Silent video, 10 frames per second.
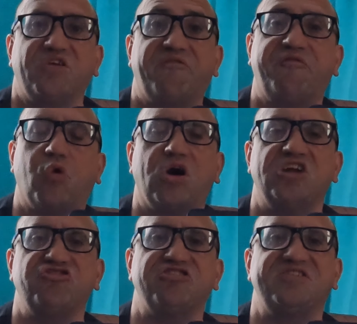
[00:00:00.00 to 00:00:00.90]

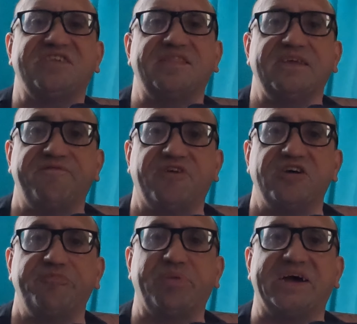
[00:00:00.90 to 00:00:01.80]

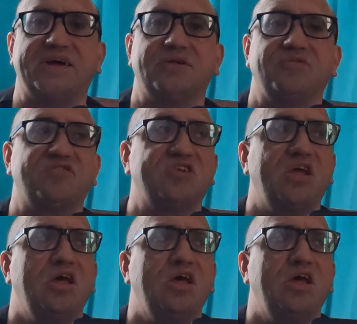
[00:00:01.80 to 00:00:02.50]
£475,